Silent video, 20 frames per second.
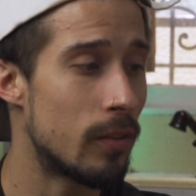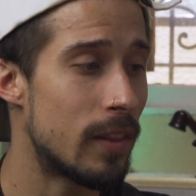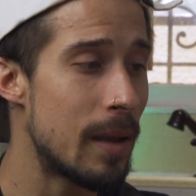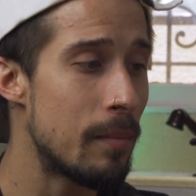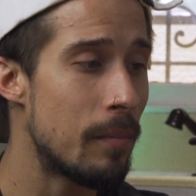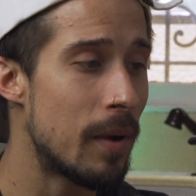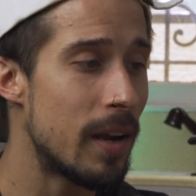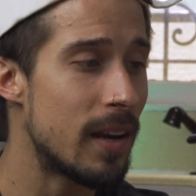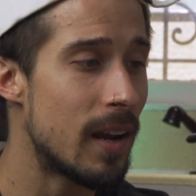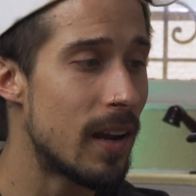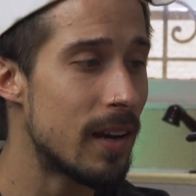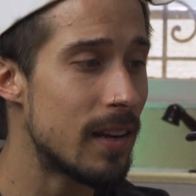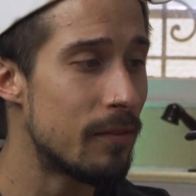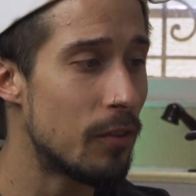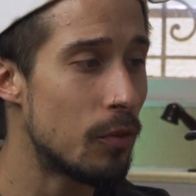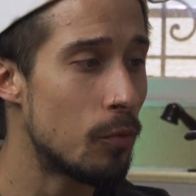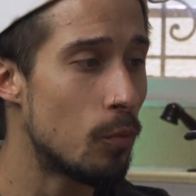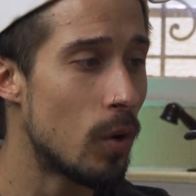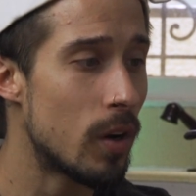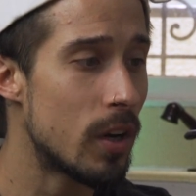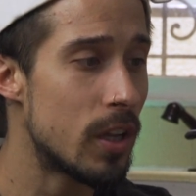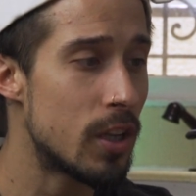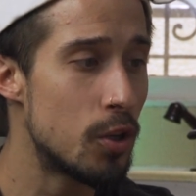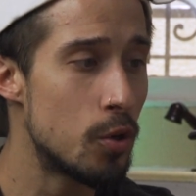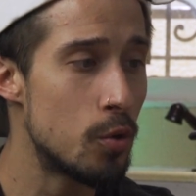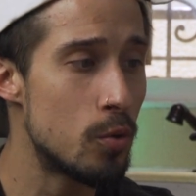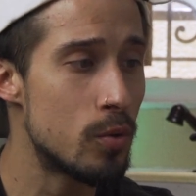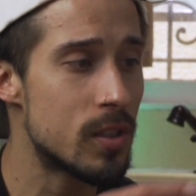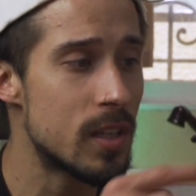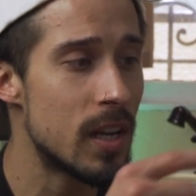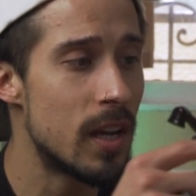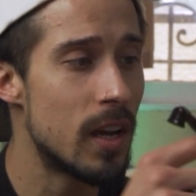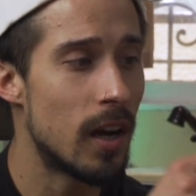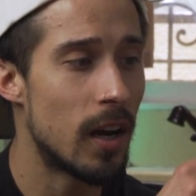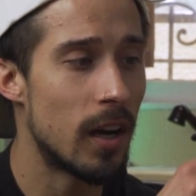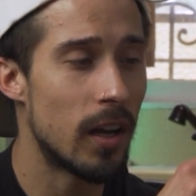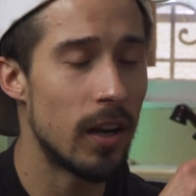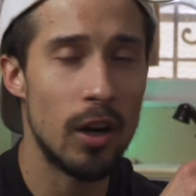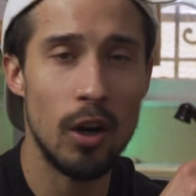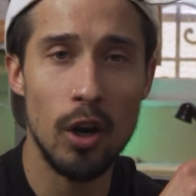they might not even wanna use
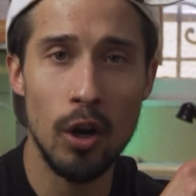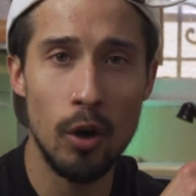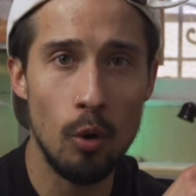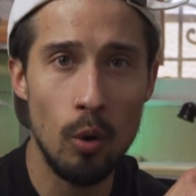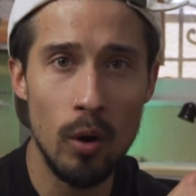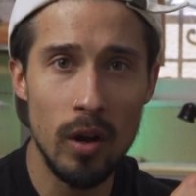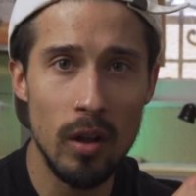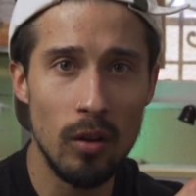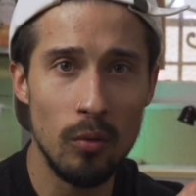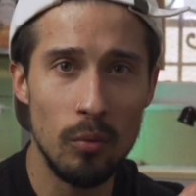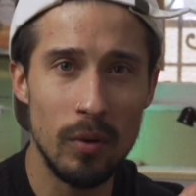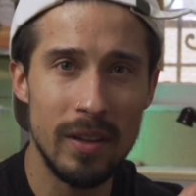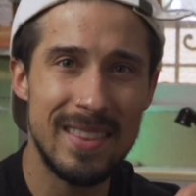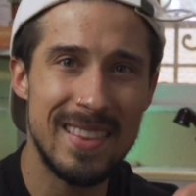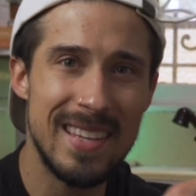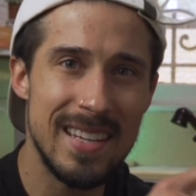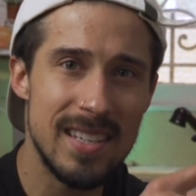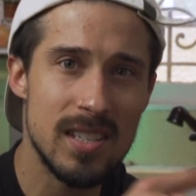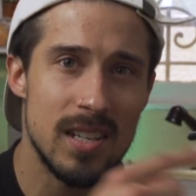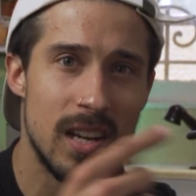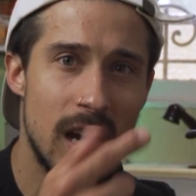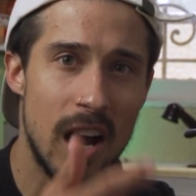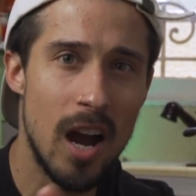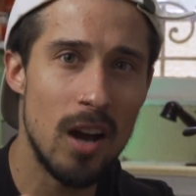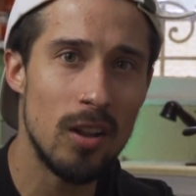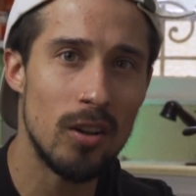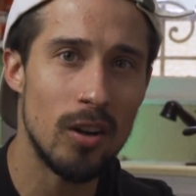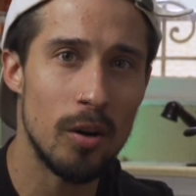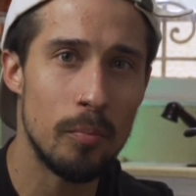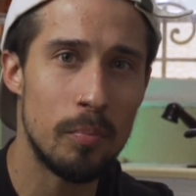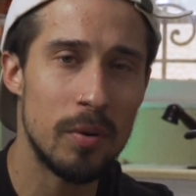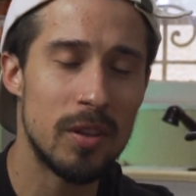an oil with this color,